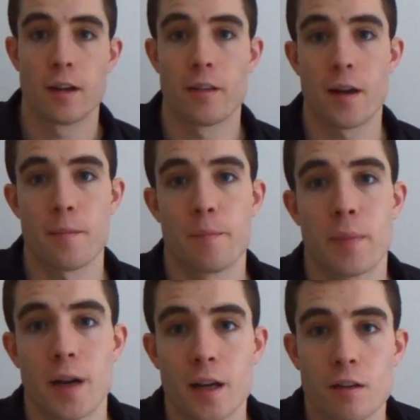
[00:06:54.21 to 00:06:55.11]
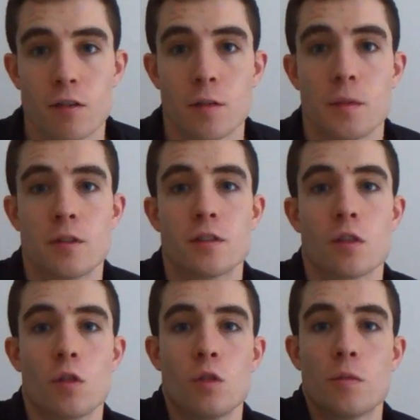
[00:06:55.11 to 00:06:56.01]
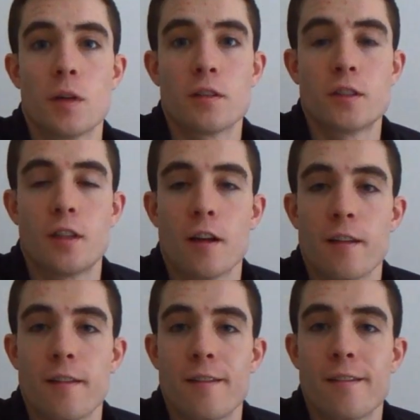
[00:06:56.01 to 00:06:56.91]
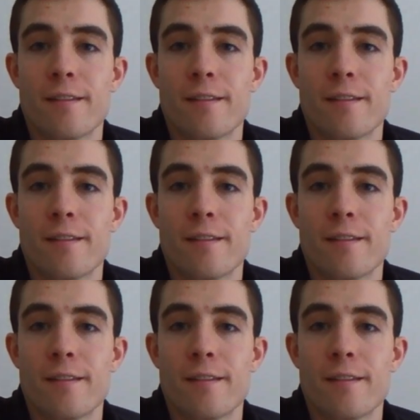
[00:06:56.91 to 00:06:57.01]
And that black rubber is almost done,